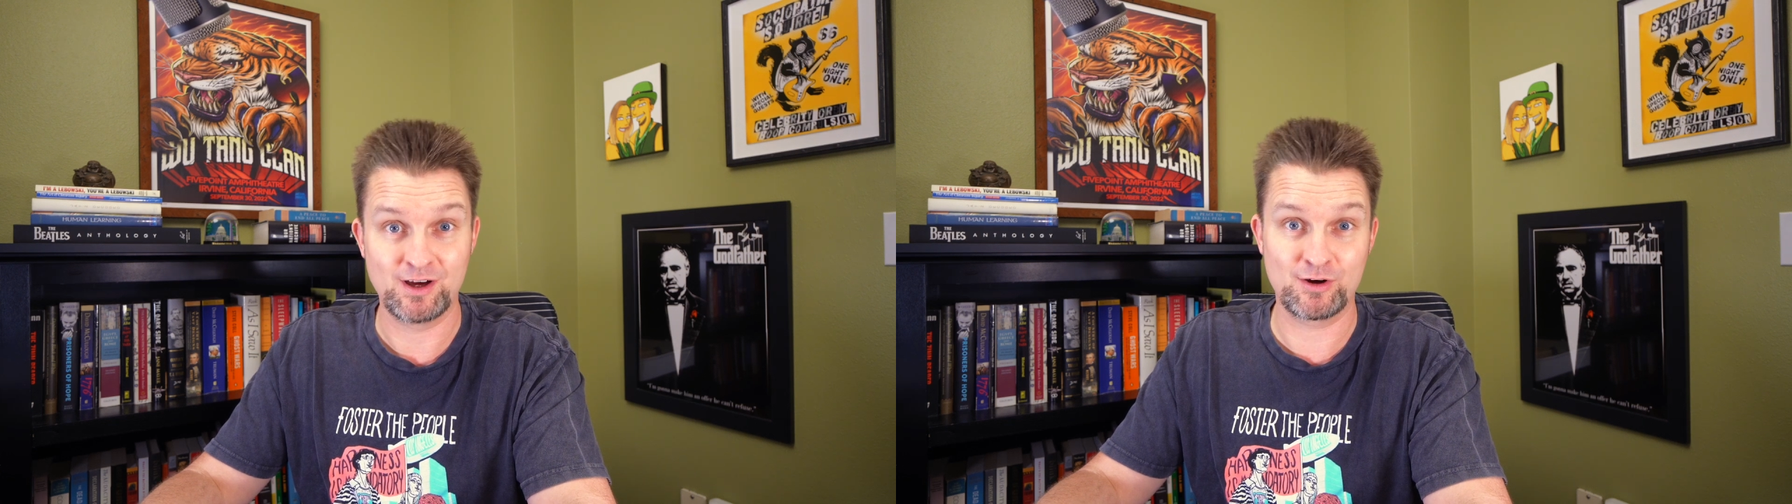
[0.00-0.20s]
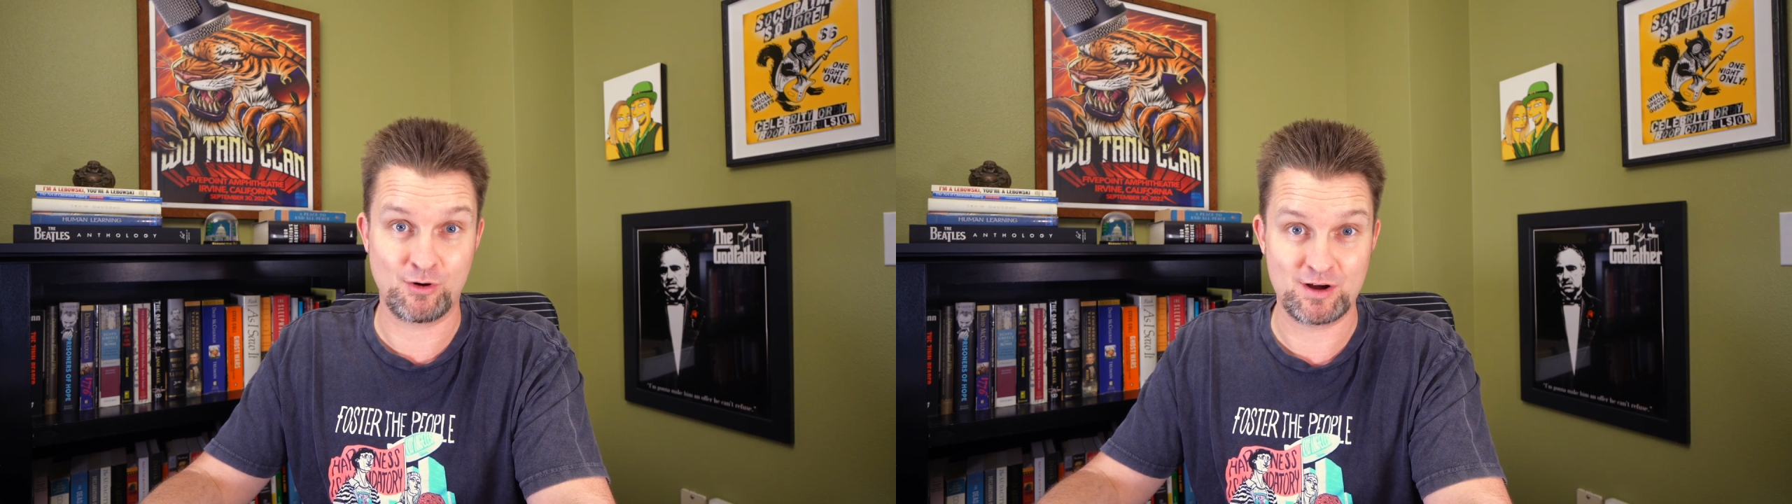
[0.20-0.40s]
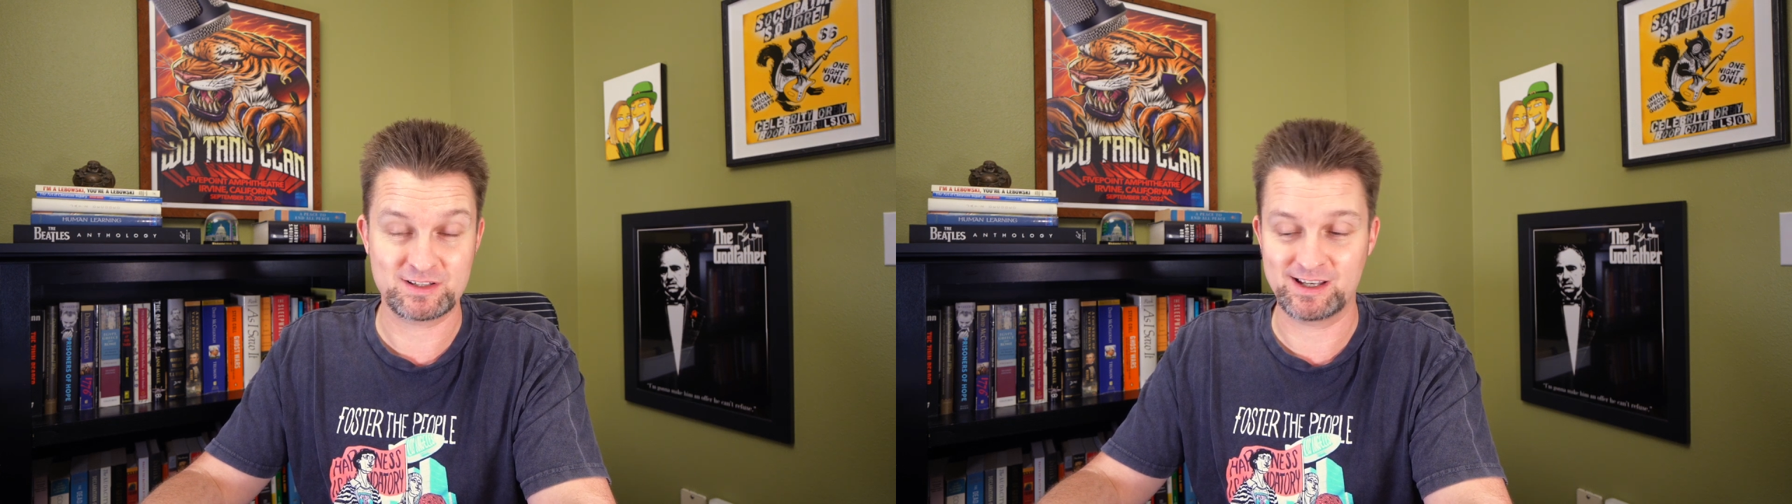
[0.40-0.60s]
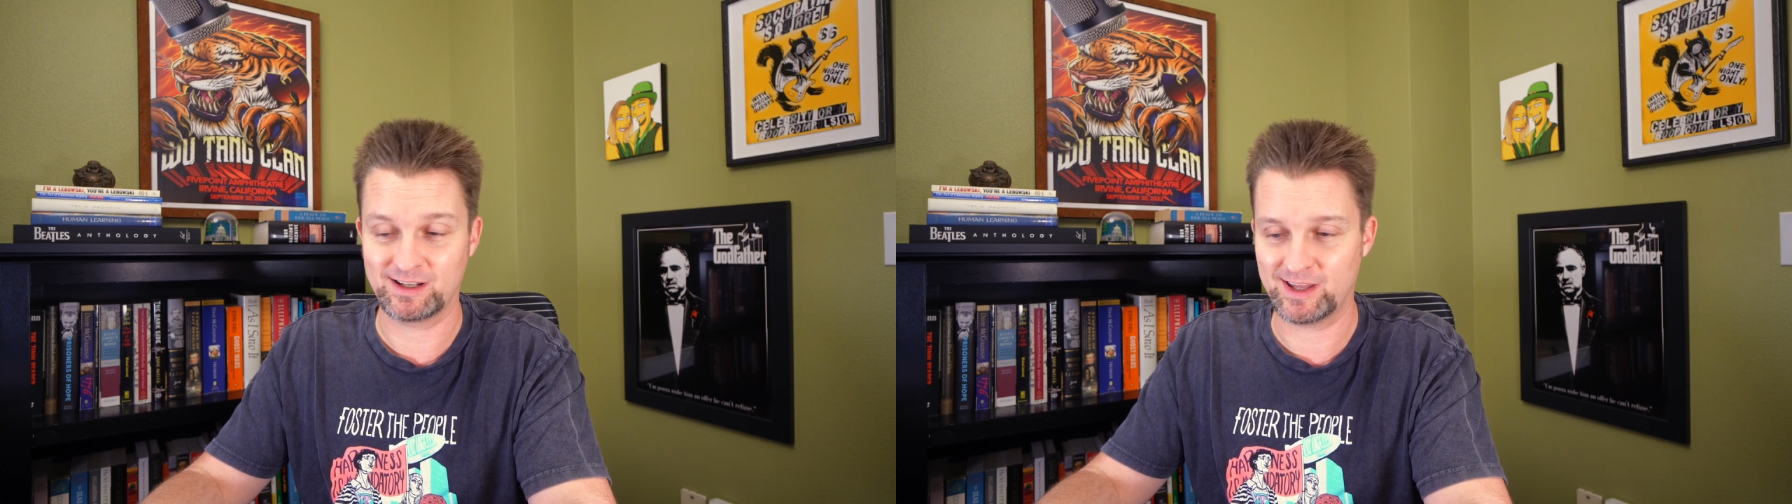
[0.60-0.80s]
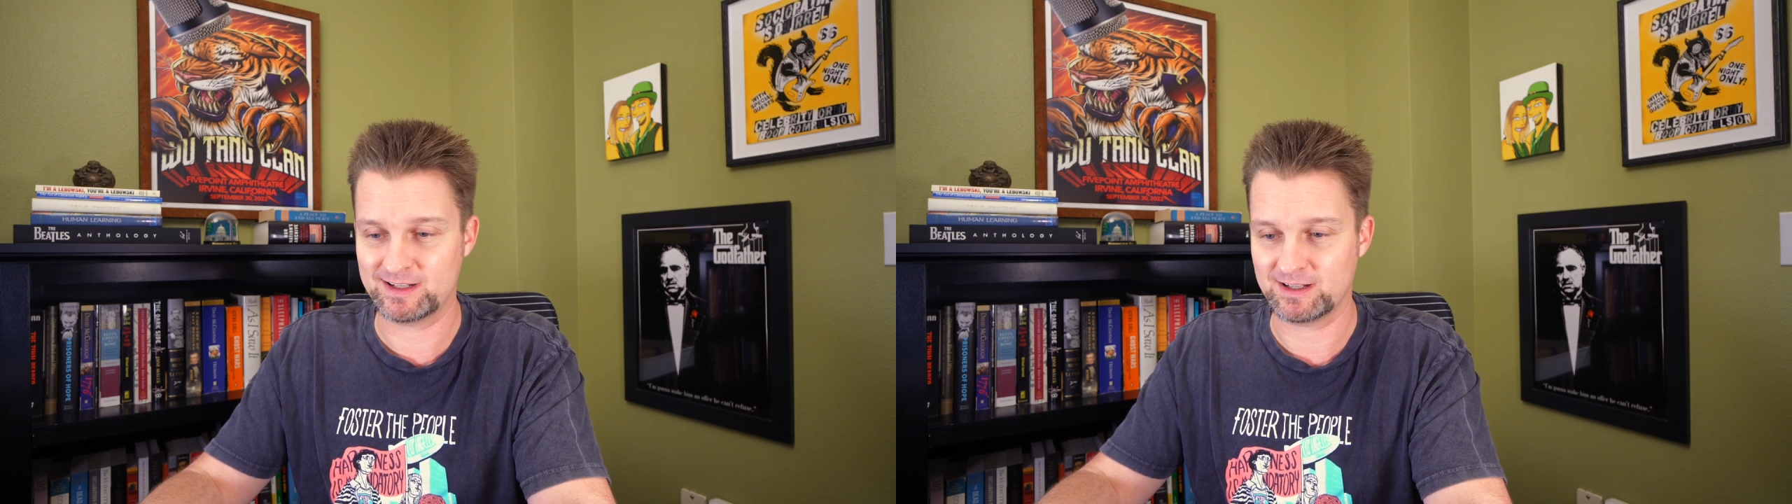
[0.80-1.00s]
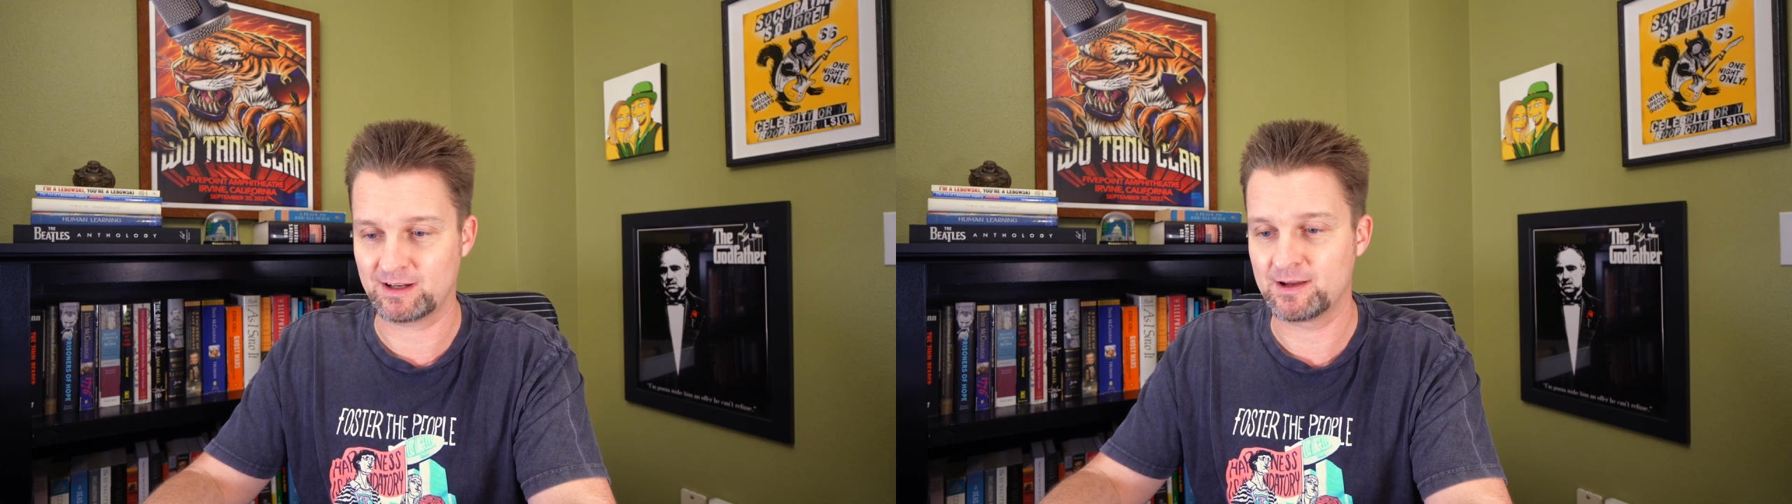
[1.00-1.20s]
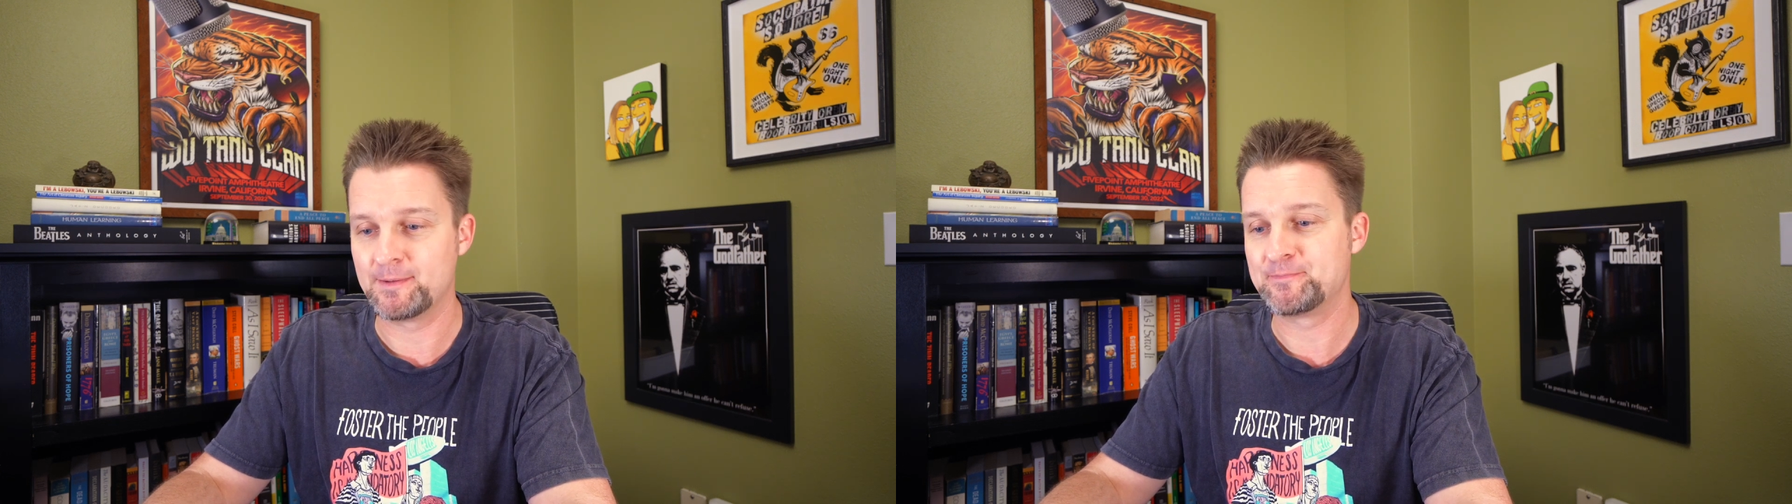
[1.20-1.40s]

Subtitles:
across the Atlantic.